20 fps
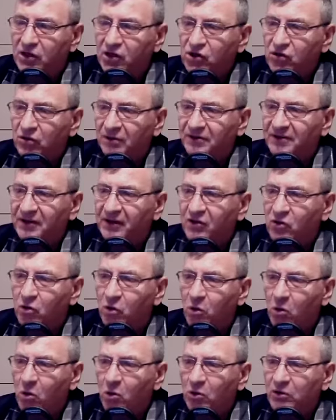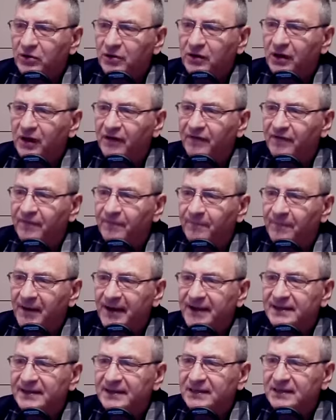You are the horn of
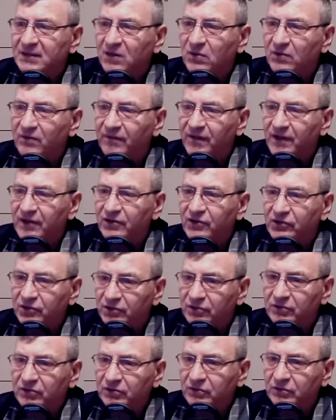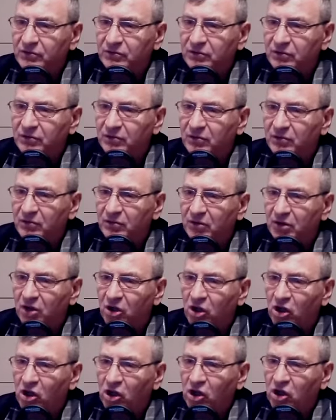my salvation.
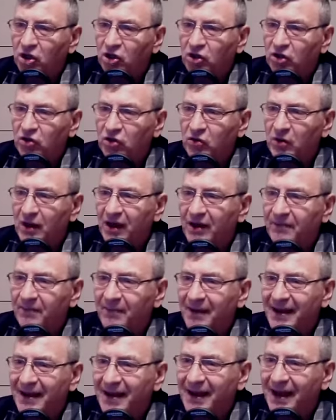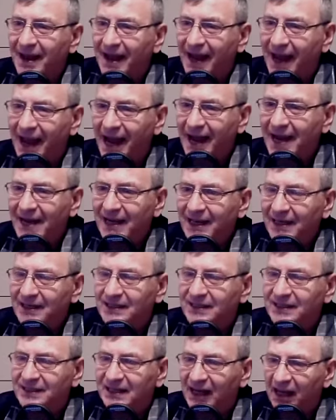You are my high
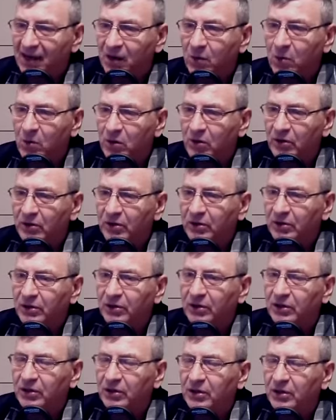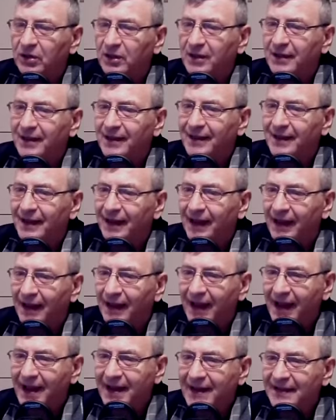tower,
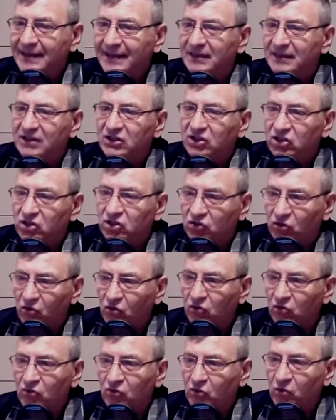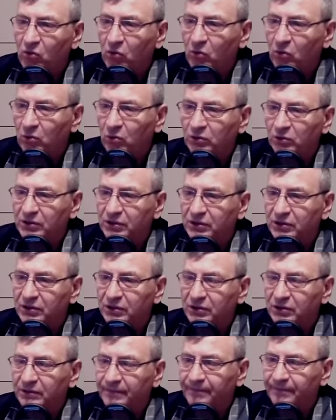high stronghold.